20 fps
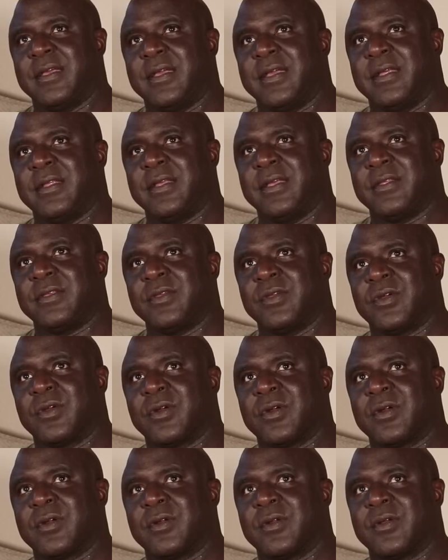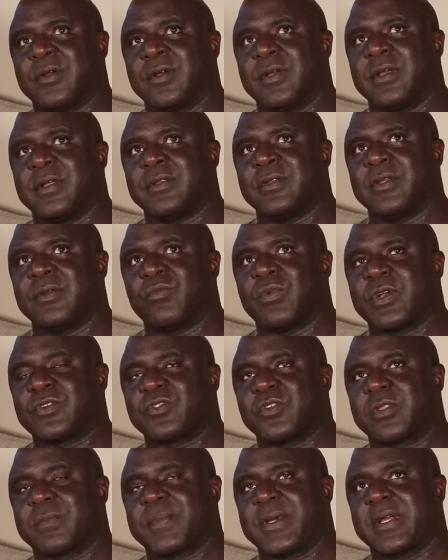In, in your in
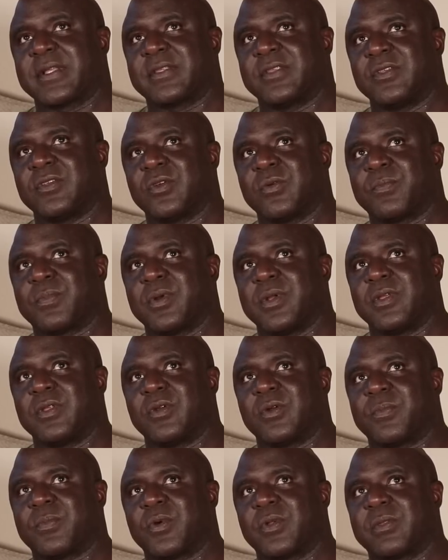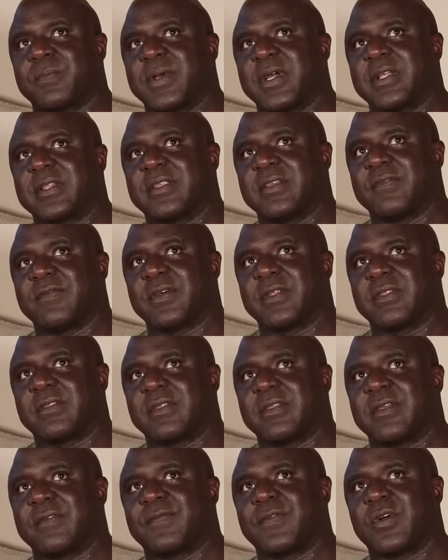retrospect, in your in your perspective, as,
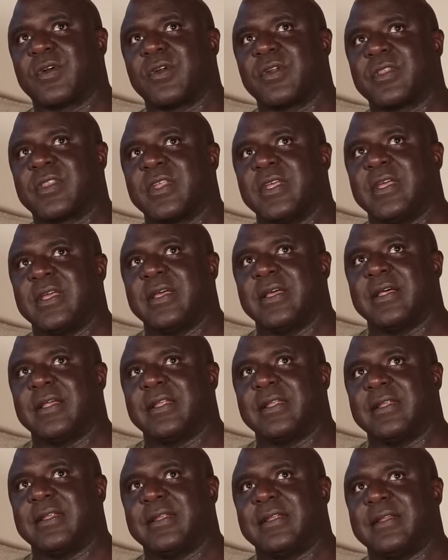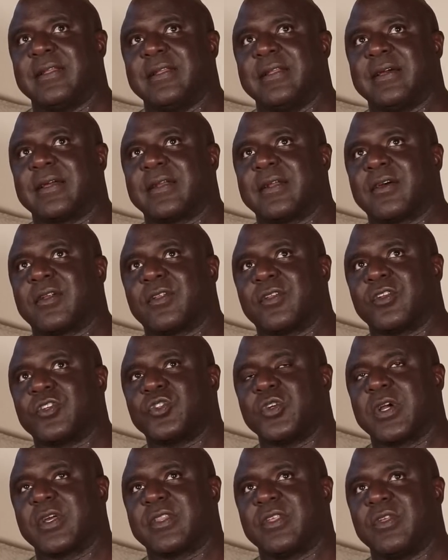as far as looking at all the
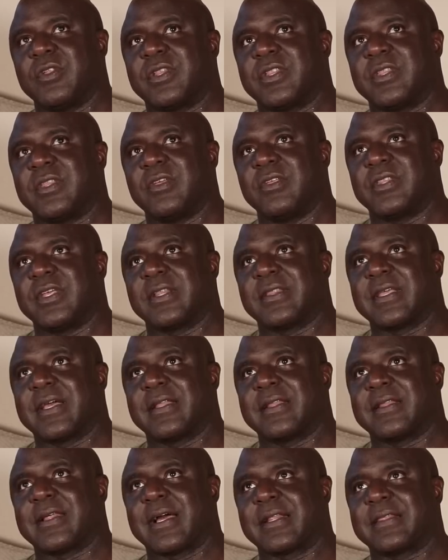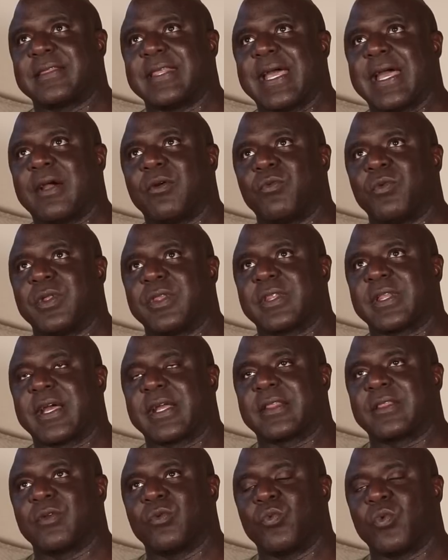drugs, do you, do you think that like that was
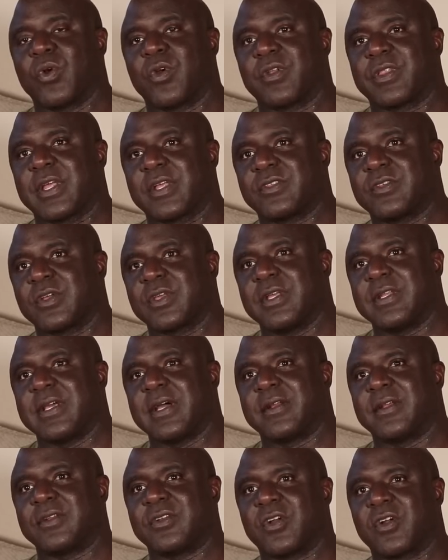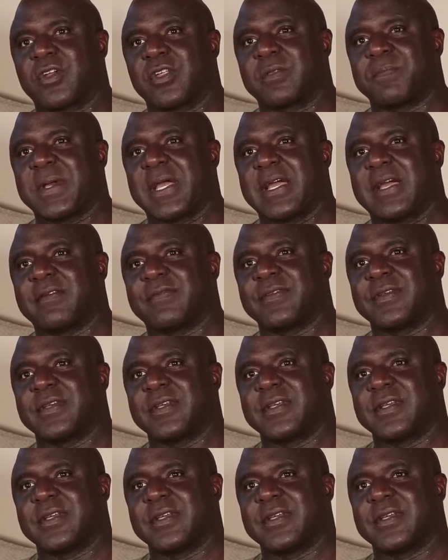like the worst that took you down the darkest path?